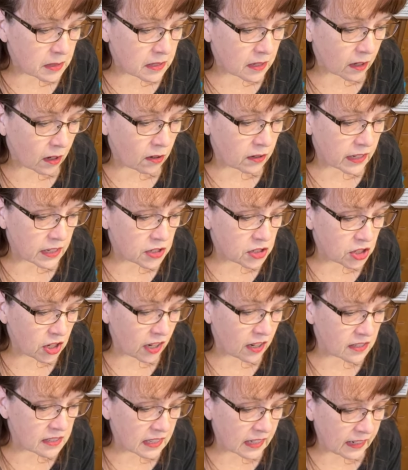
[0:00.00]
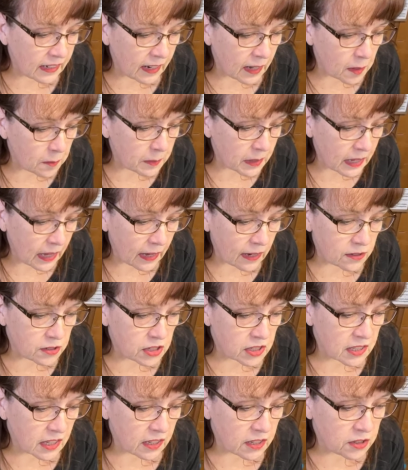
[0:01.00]
And let's see, I miss her. Okay,
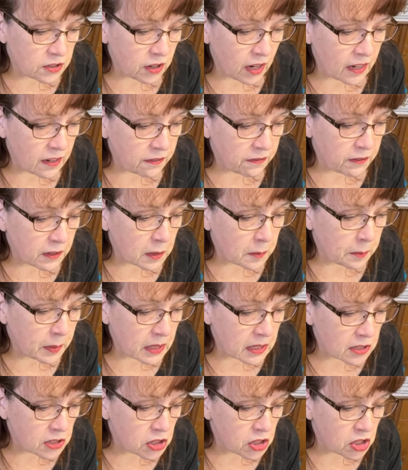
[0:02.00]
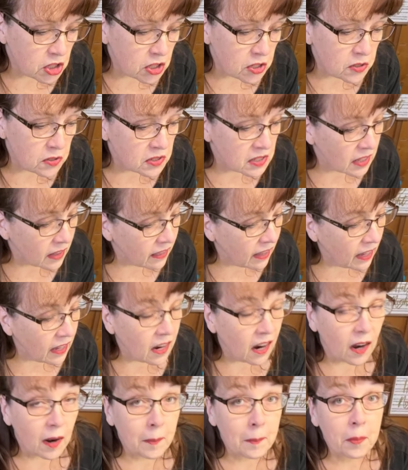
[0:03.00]
Cheryl's going to help me out. She's going to try to fill
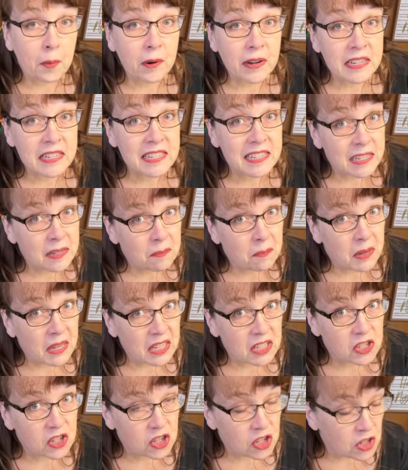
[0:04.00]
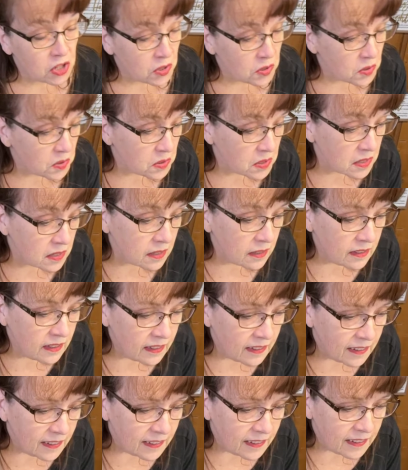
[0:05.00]
Bill's shoes. They are pretty
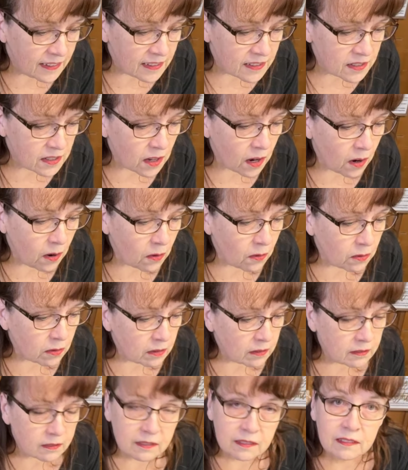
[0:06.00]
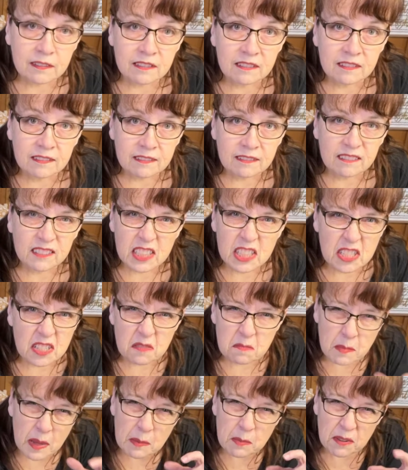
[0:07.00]
big shoes. So
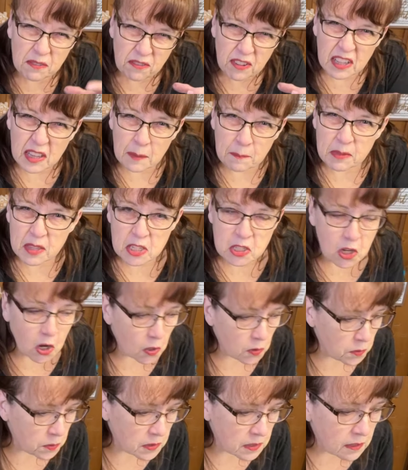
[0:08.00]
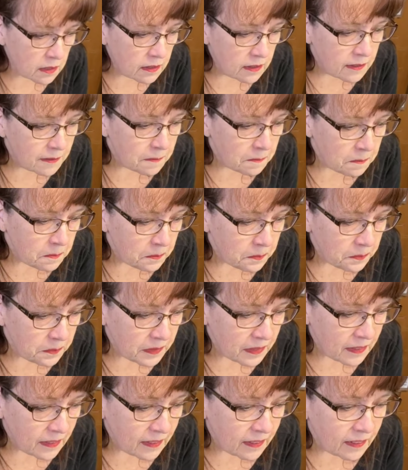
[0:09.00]
just maybe fill up the
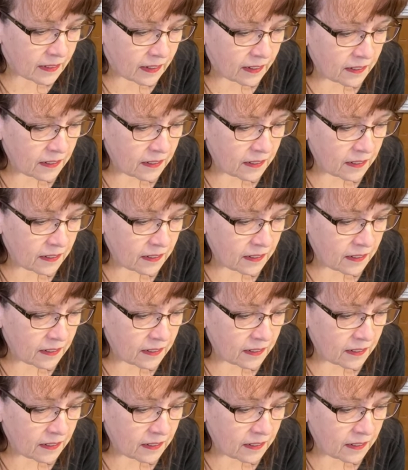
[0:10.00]
toes.